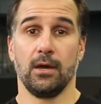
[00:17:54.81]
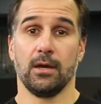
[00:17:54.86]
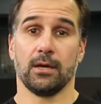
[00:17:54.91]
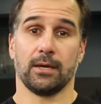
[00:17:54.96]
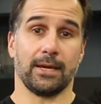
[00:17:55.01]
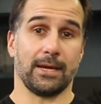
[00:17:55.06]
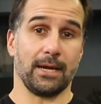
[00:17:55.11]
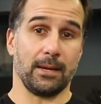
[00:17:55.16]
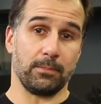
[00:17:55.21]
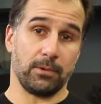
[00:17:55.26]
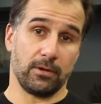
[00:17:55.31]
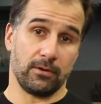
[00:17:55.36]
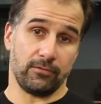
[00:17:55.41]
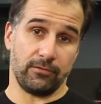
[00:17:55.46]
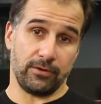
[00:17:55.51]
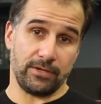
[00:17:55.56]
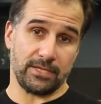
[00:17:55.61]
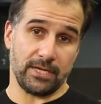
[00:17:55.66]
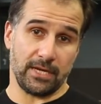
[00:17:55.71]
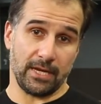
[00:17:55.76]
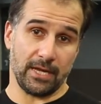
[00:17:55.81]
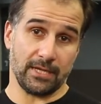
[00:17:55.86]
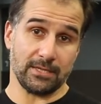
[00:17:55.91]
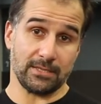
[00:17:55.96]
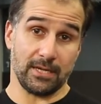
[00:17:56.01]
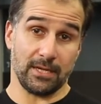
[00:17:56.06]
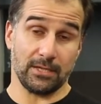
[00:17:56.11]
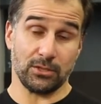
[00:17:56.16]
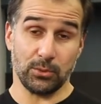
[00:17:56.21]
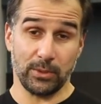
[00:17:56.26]
Kick up, freestanding
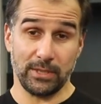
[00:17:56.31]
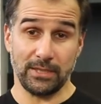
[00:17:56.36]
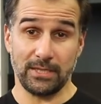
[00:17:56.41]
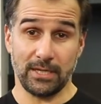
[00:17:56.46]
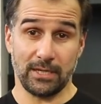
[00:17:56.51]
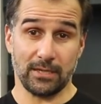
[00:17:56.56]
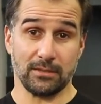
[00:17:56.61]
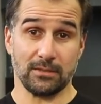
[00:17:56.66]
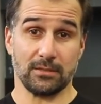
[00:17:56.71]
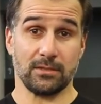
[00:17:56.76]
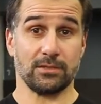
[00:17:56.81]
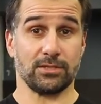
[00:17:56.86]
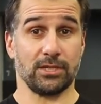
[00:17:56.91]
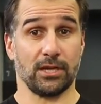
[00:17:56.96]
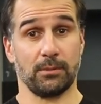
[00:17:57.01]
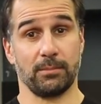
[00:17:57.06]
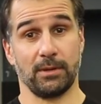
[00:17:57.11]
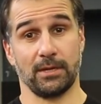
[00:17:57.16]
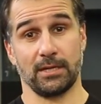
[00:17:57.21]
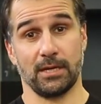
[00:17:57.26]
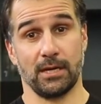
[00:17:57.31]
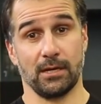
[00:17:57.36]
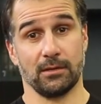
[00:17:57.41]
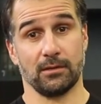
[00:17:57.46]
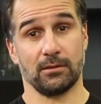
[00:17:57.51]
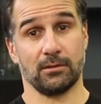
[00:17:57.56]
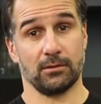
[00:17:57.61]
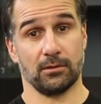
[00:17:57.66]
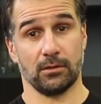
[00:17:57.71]
handstand, 20 seconds, shake it back down,